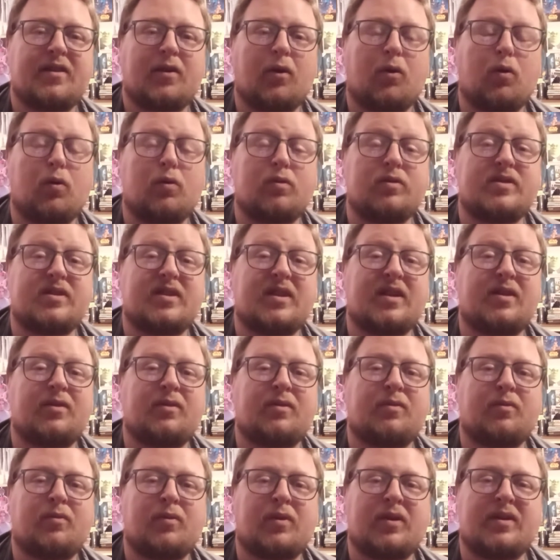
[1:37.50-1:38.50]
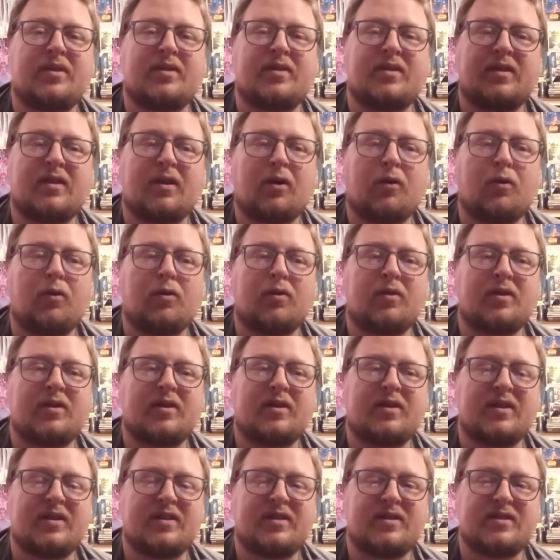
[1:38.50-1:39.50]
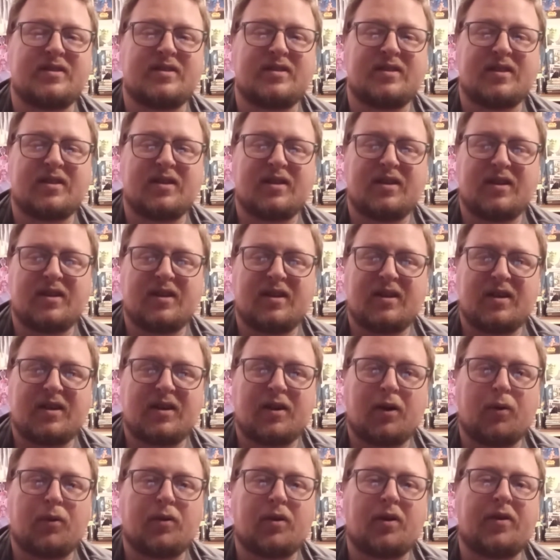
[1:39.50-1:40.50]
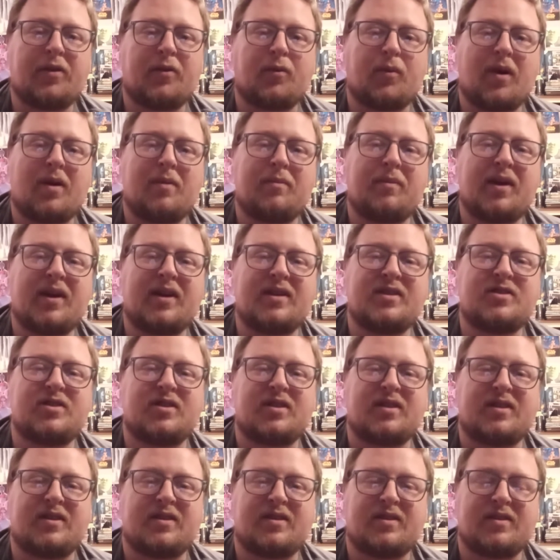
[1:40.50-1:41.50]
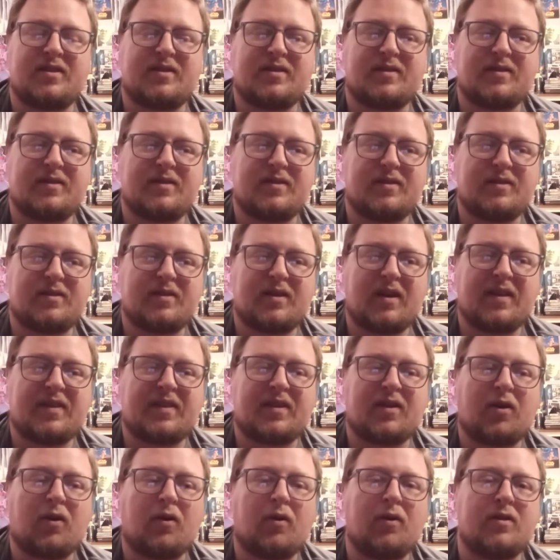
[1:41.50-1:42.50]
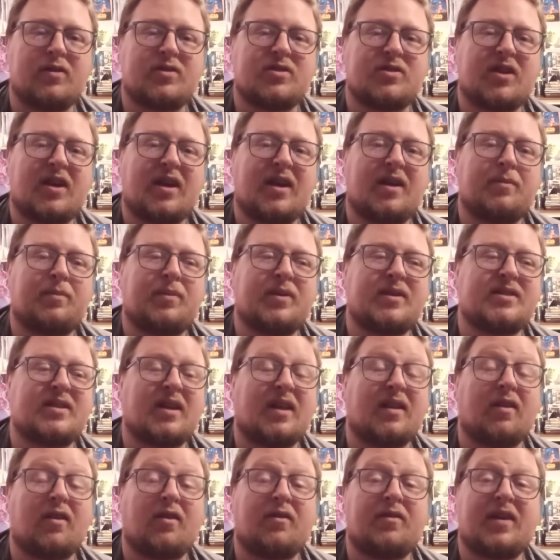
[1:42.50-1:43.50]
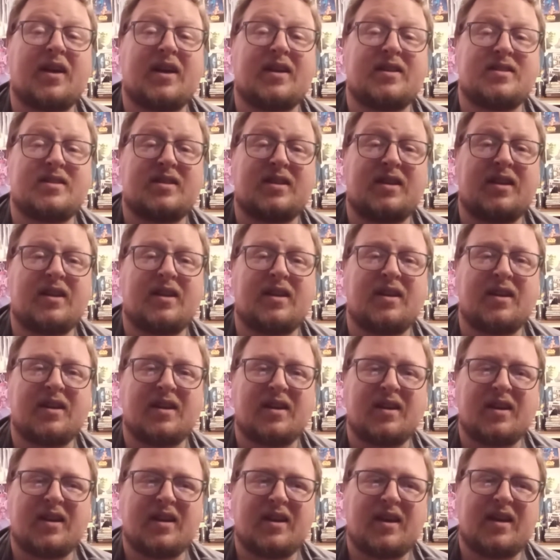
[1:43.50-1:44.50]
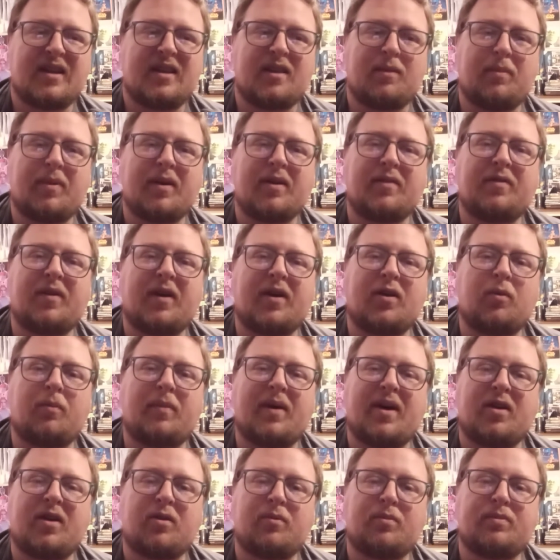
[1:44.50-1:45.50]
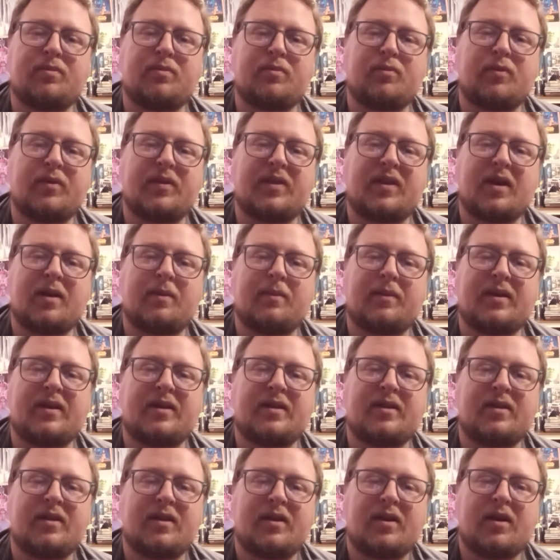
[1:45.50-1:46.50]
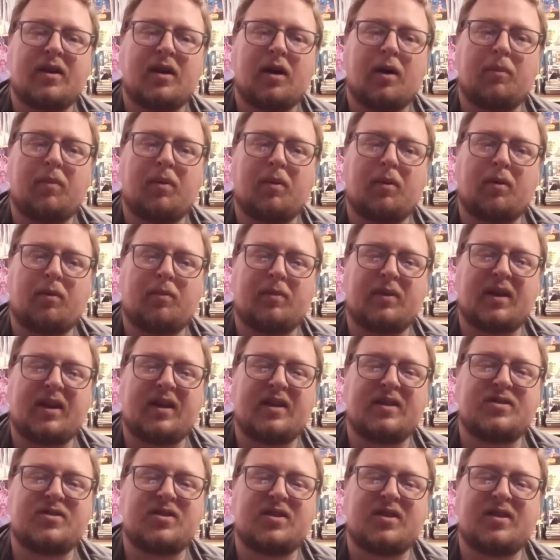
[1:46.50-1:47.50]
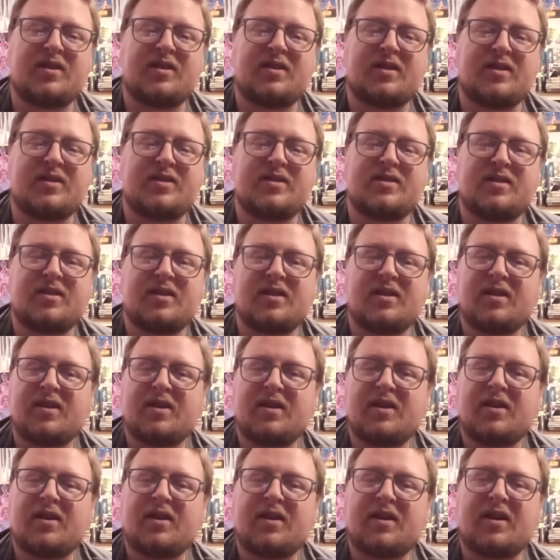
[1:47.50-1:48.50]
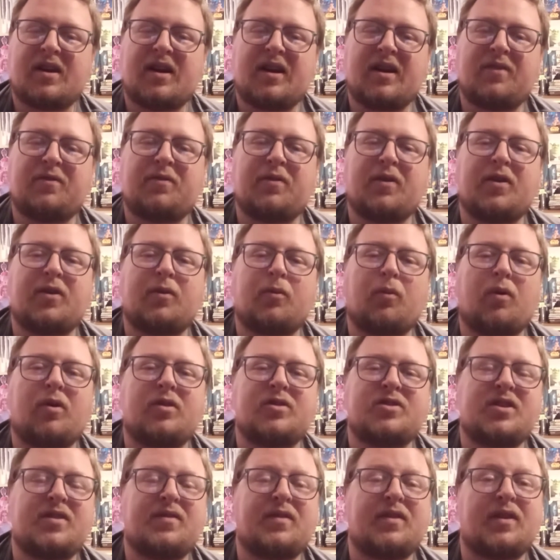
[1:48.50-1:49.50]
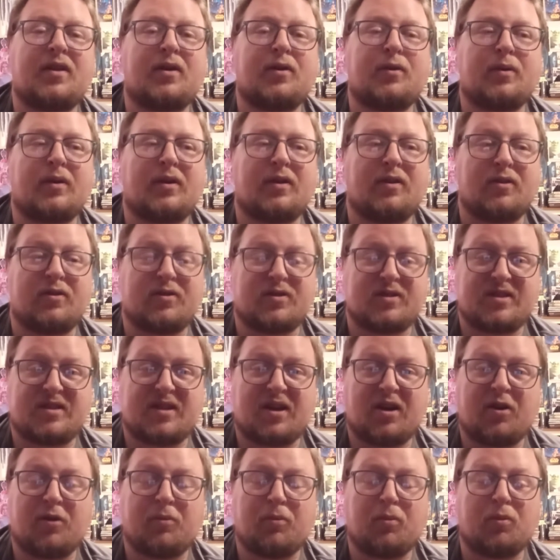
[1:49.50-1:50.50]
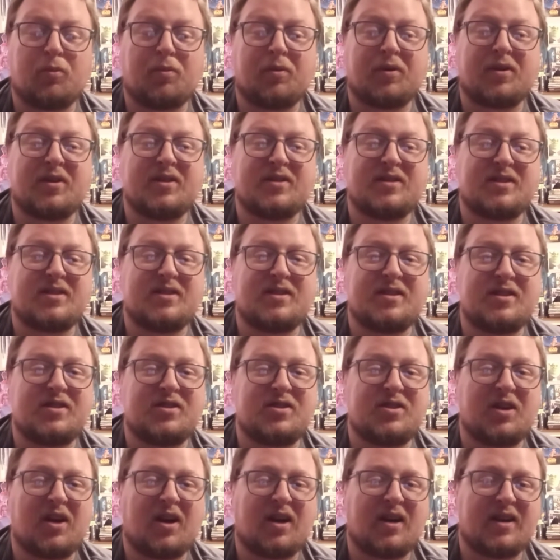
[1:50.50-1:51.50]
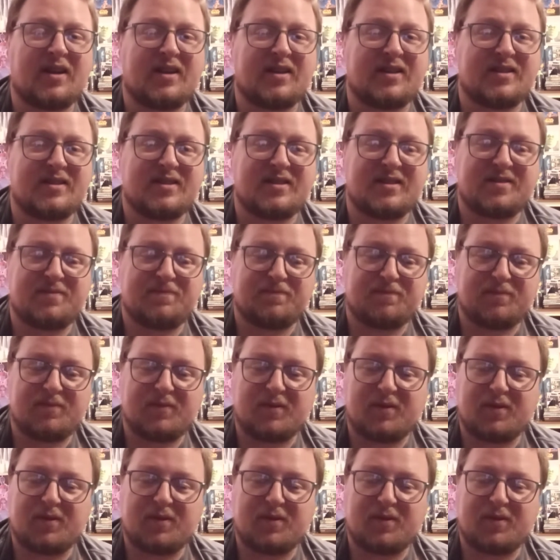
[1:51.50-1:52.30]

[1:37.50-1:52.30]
whole scene when the Hulk is going on the rampage and at the college campus. I love that scene. And the big final battle with him and Abomination is kind of fun to watch, even though it looks terrible because the CGI is